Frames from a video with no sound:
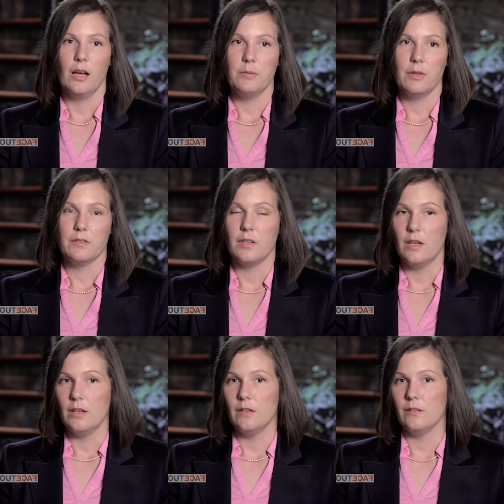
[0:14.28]
I'm not
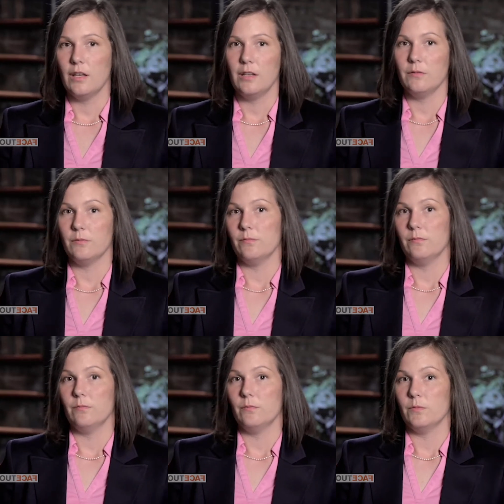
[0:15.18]
saying that
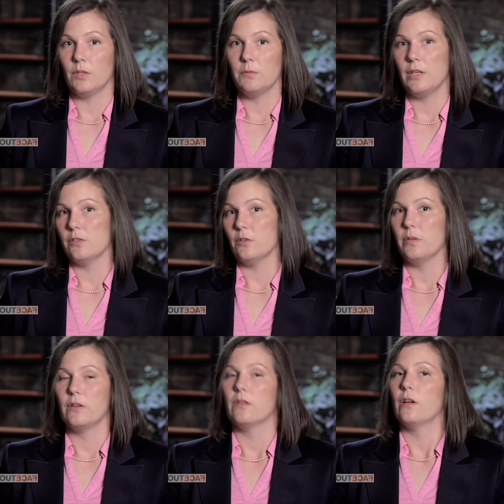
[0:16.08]
some days are
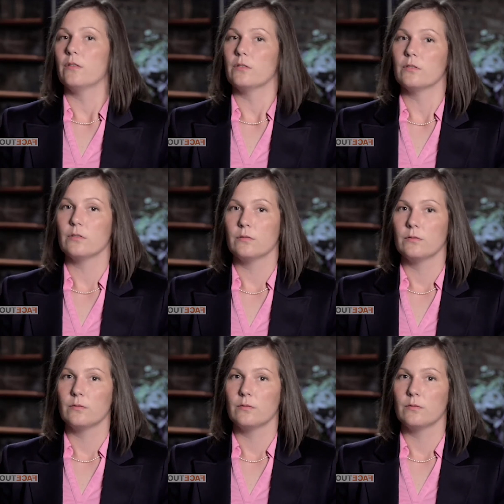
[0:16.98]
better than others